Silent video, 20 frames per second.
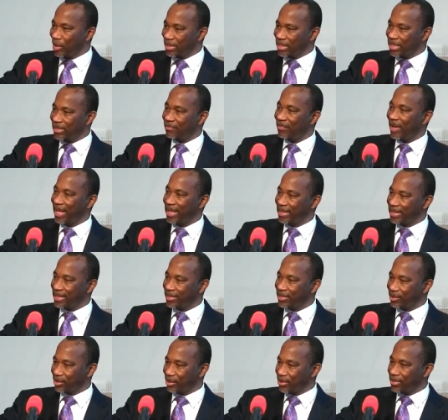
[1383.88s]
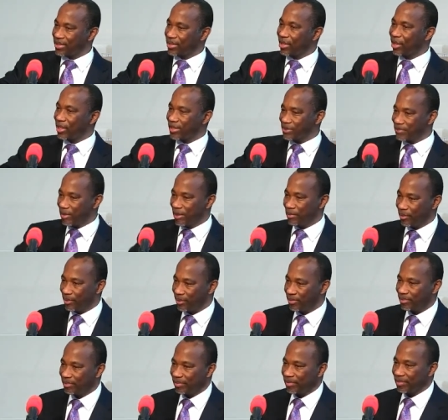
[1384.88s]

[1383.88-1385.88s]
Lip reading: was invited to curse God's people.